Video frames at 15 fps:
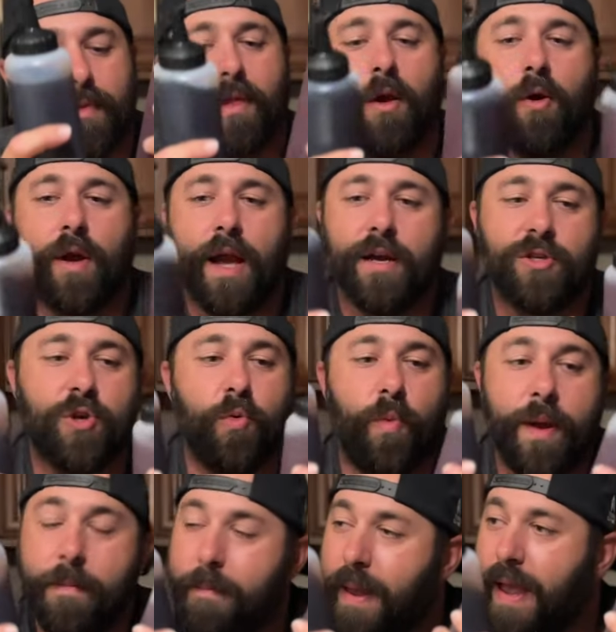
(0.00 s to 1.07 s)
Okay, so
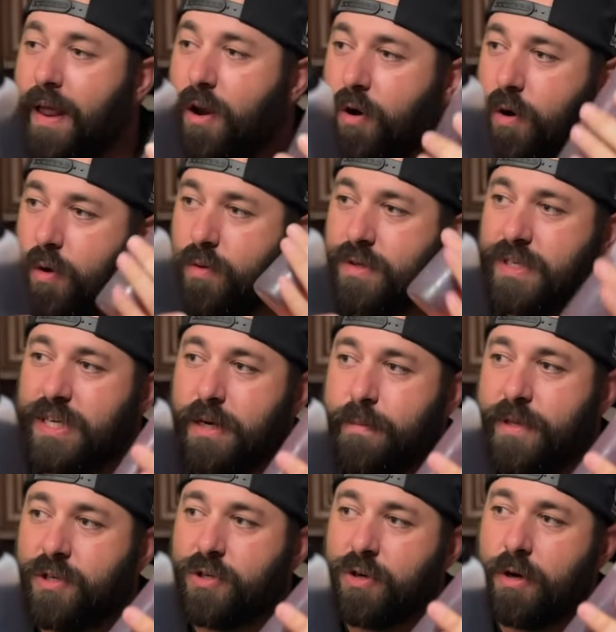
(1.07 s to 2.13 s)
we made our own
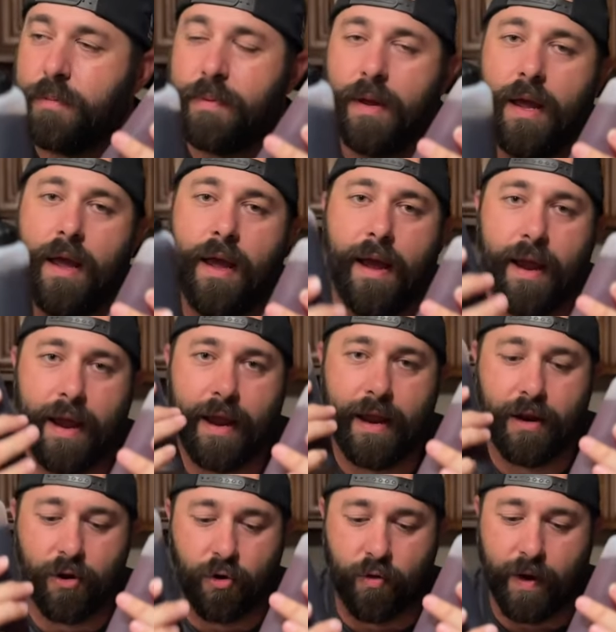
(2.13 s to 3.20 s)
cinnamon syrup
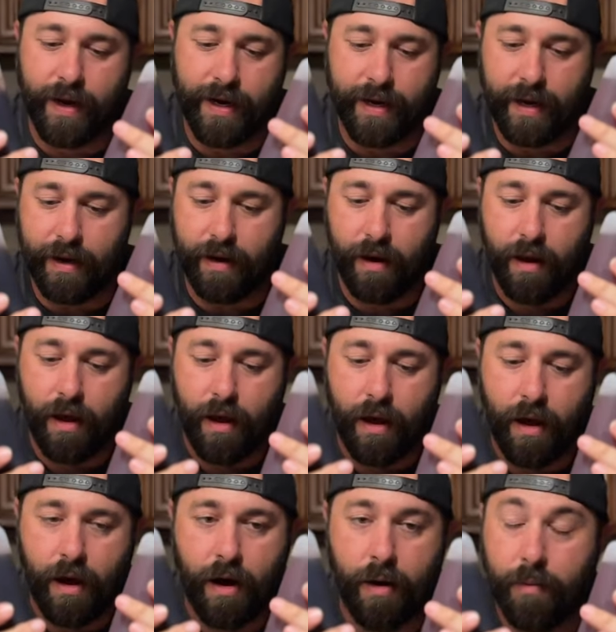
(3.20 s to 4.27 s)
and grenadine.
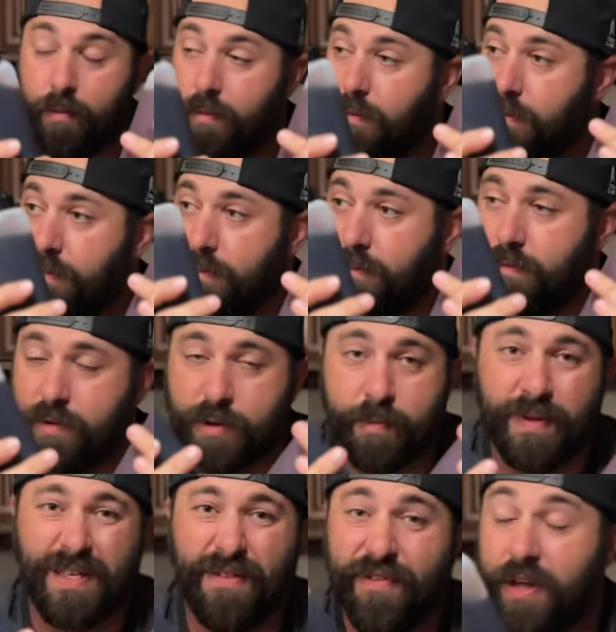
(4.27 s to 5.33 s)
Um,
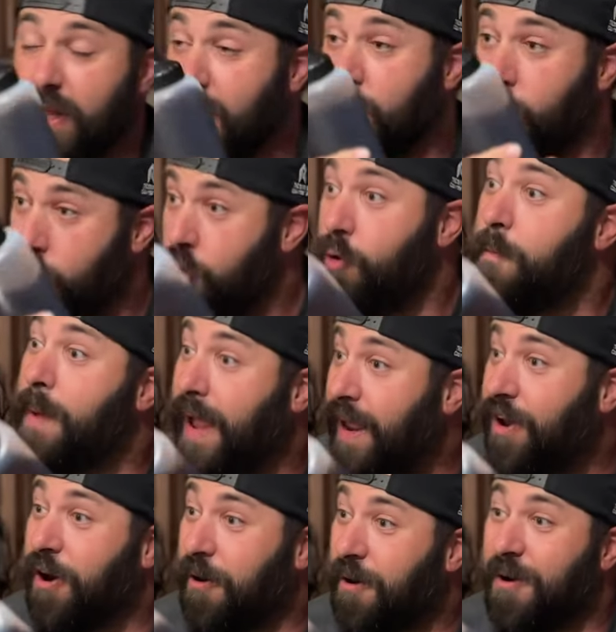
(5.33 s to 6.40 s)
specifically, you made
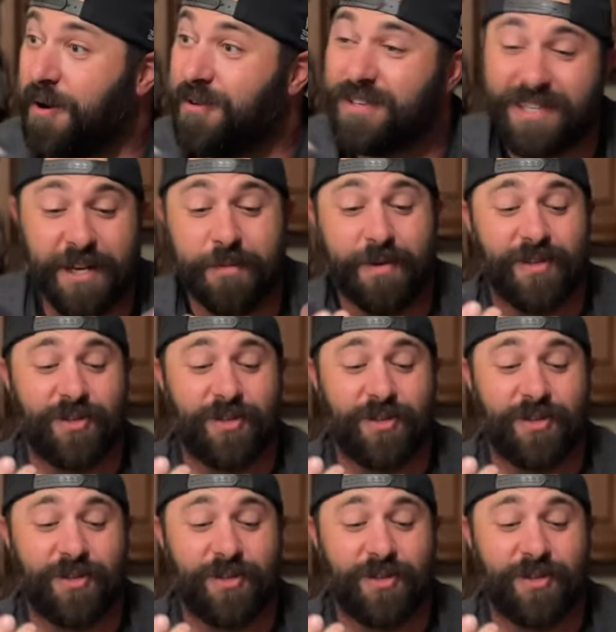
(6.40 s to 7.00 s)
yes. our own cinnamon